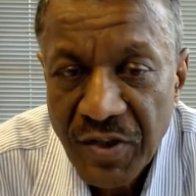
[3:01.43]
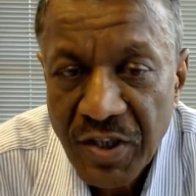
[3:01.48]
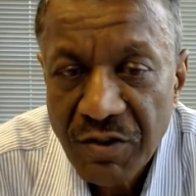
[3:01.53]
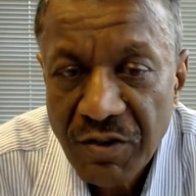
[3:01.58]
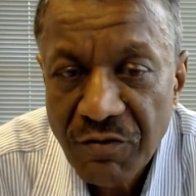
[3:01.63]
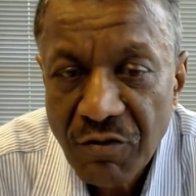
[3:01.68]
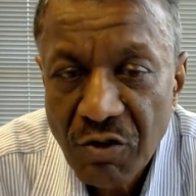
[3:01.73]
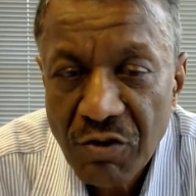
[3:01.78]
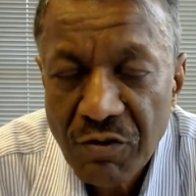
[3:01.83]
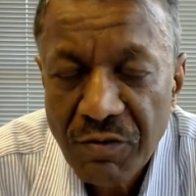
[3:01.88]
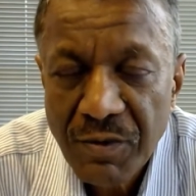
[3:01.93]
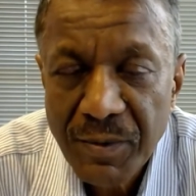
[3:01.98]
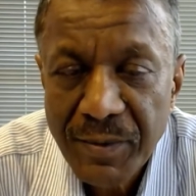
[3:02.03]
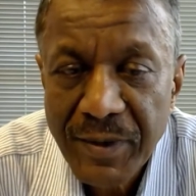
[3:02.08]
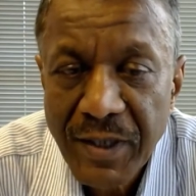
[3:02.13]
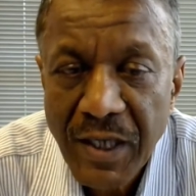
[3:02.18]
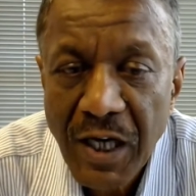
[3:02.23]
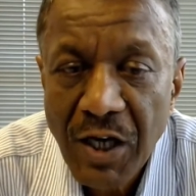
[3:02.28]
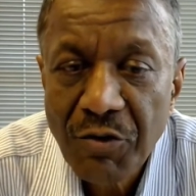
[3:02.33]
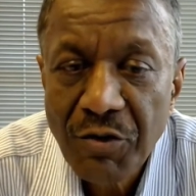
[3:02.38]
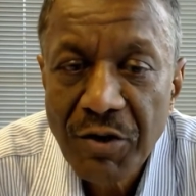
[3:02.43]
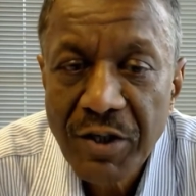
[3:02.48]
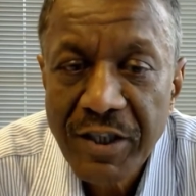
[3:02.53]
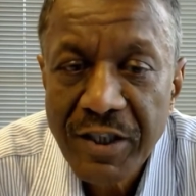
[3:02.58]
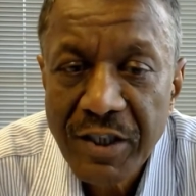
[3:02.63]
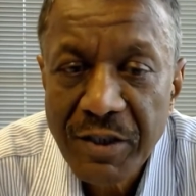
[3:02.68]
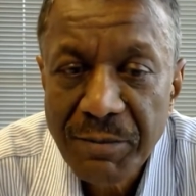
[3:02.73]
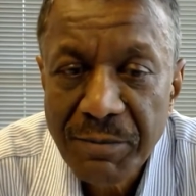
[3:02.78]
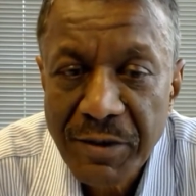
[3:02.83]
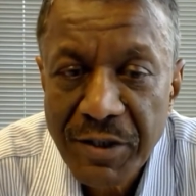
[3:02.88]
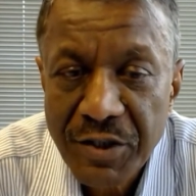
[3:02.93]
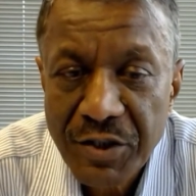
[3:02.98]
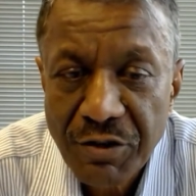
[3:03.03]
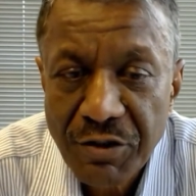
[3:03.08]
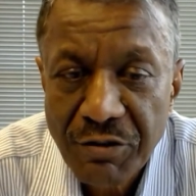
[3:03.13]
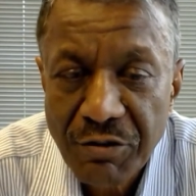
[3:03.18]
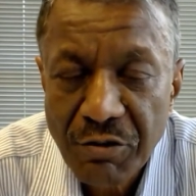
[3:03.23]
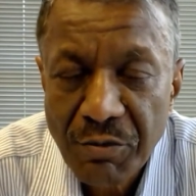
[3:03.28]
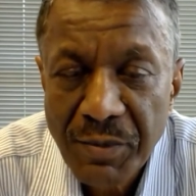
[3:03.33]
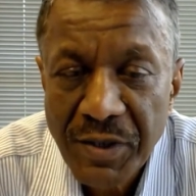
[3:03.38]
and what will be the outlet temperature.
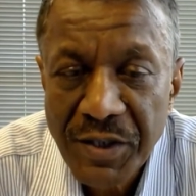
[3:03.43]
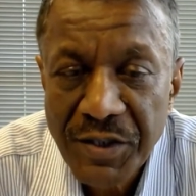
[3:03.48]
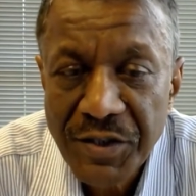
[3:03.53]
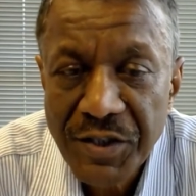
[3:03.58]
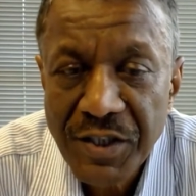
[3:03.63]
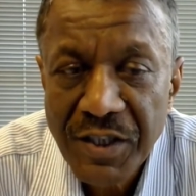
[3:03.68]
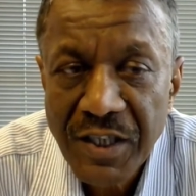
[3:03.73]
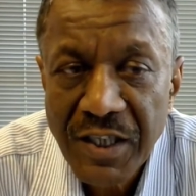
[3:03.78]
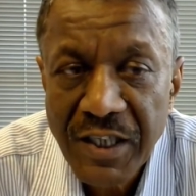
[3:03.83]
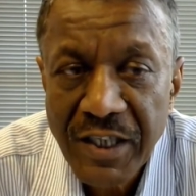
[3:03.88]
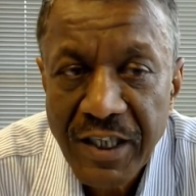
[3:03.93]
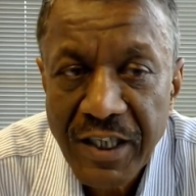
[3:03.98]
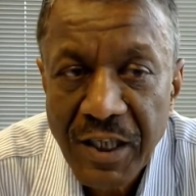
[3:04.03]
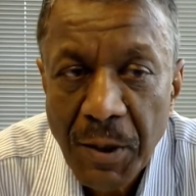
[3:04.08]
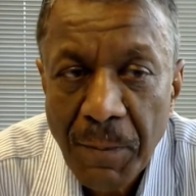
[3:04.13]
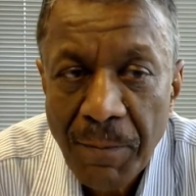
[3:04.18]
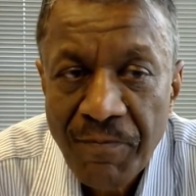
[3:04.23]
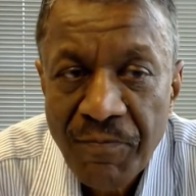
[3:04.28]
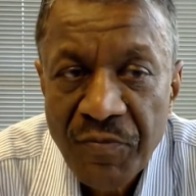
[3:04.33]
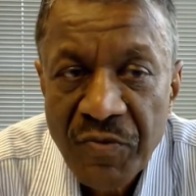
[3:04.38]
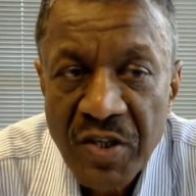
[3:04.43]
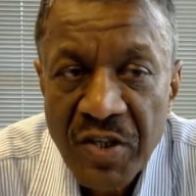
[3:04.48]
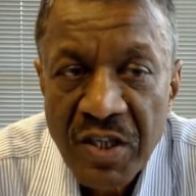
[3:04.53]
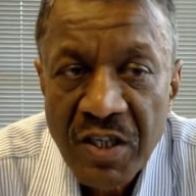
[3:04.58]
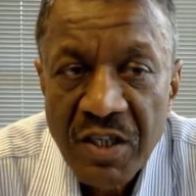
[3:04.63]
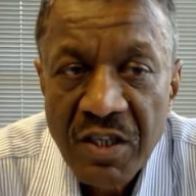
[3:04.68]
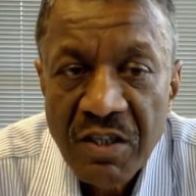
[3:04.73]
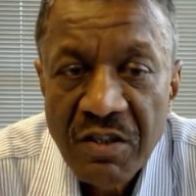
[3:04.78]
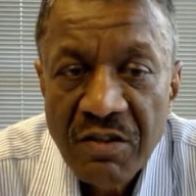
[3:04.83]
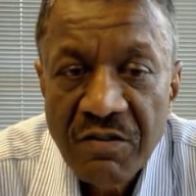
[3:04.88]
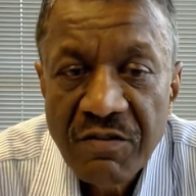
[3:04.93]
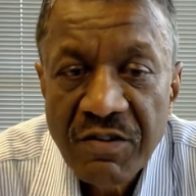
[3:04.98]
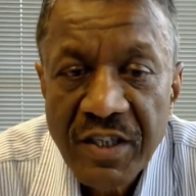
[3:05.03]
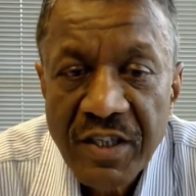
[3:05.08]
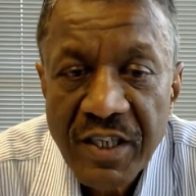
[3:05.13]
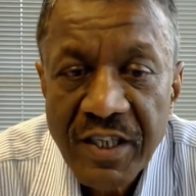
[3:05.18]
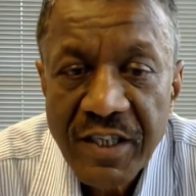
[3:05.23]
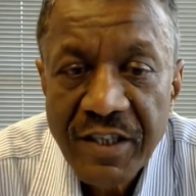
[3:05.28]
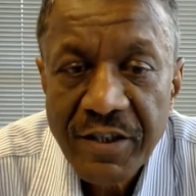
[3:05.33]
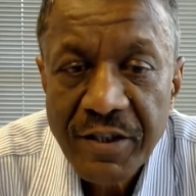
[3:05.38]
So basically we
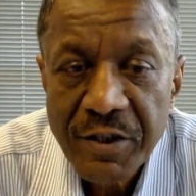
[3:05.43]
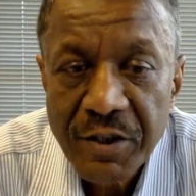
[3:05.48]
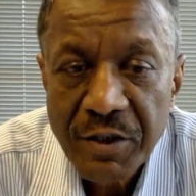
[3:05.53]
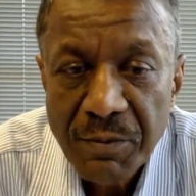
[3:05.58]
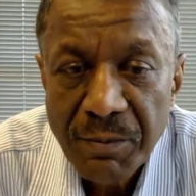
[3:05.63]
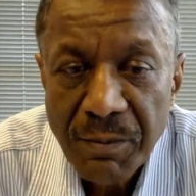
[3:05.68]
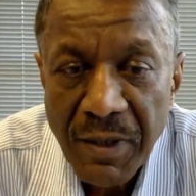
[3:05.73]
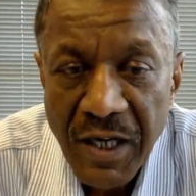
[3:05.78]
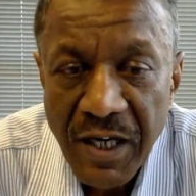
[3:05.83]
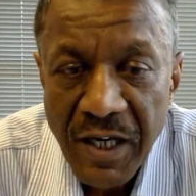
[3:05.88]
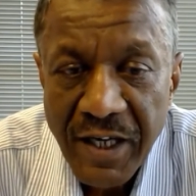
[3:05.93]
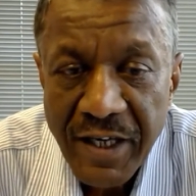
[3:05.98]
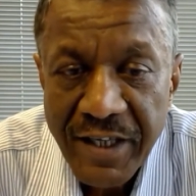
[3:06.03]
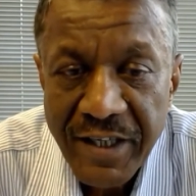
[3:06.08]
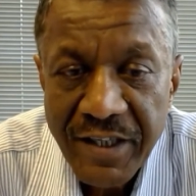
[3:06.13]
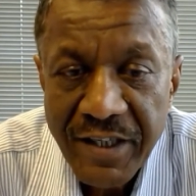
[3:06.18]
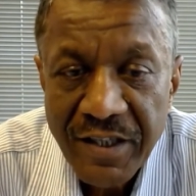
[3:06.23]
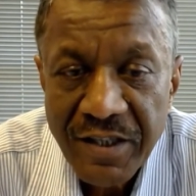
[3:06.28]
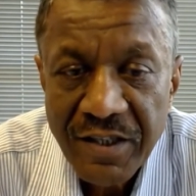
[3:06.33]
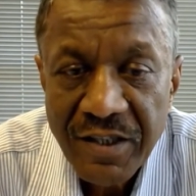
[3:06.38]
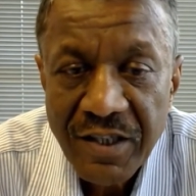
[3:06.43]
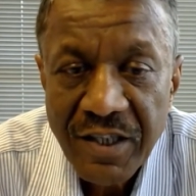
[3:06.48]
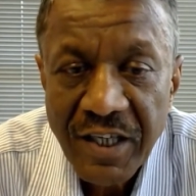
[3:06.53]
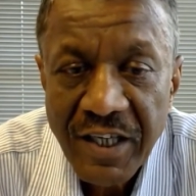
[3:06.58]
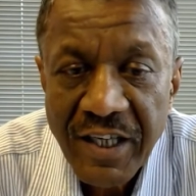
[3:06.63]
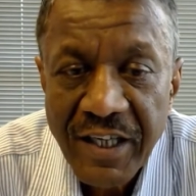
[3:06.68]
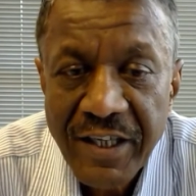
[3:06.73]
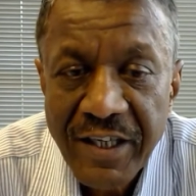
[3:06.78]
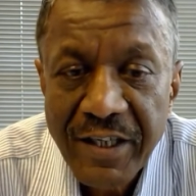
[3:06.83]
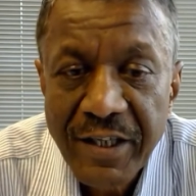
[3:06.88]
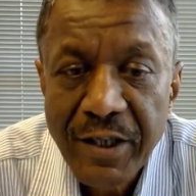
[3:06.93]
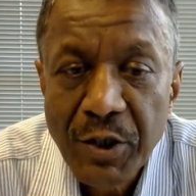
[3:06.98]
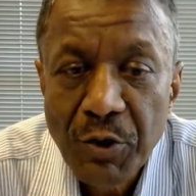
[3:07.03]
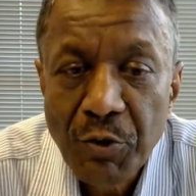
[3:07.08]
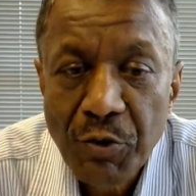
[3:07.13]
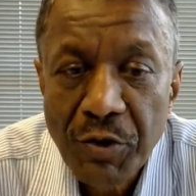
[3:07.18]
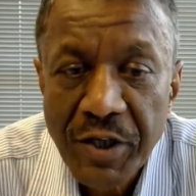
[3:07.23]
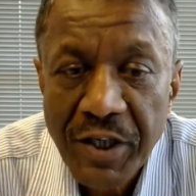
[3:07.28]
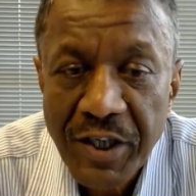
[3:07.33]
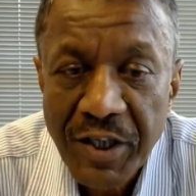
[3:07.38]
can determine the heat
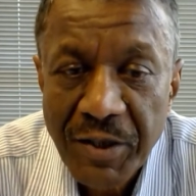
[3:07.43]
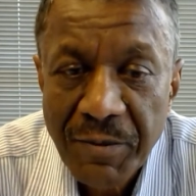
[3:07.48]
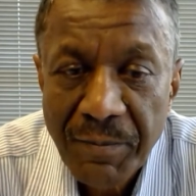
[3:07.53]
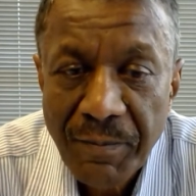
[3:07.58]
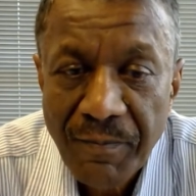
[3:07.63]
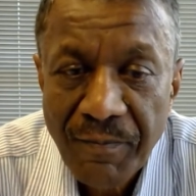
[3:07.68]
duty,